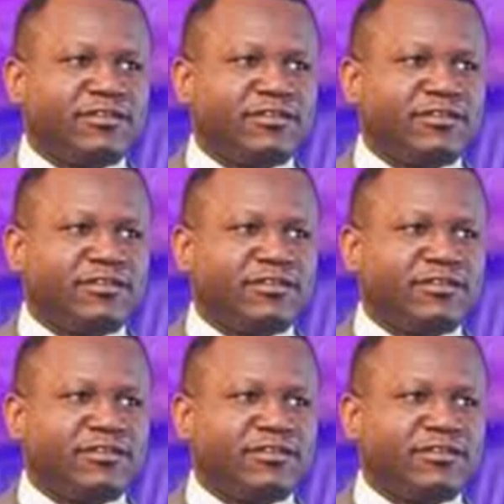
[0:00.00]

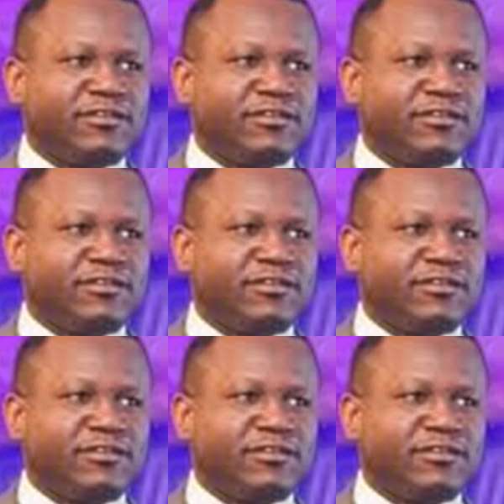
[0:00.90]

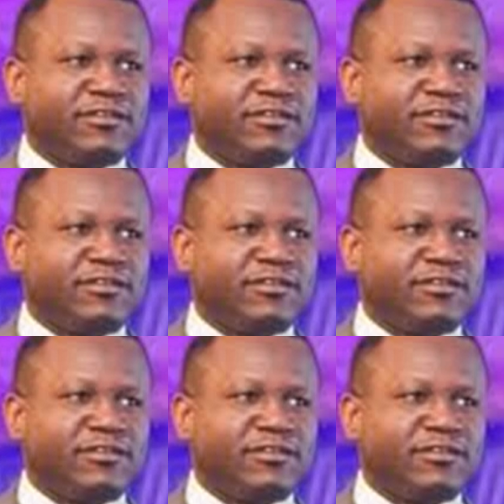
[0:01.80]

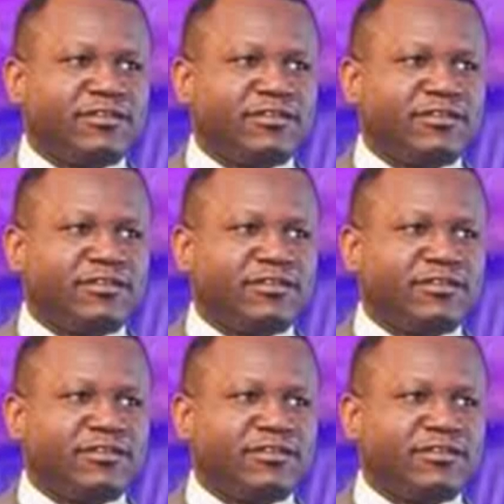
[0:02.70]
(no lip movement)